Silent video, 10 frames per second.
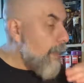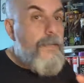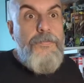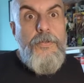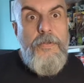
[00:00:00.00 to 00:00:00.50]

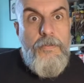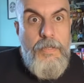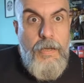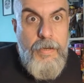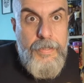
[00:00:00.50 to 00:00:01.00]
If you
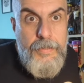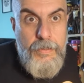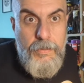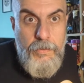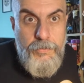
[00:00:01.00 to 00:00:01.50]
like
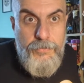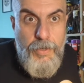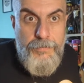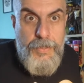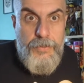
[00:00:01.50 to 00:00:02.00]

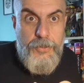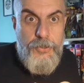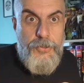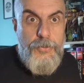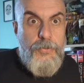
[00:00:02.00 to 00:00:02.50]
Lovecraft and
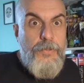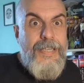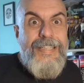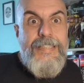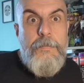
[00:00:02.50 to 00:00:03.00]
Cthulhu,
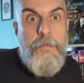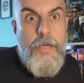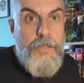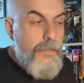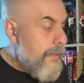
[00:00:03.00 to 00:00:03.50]
it's a
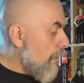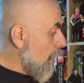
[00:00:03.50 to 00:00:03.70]
must,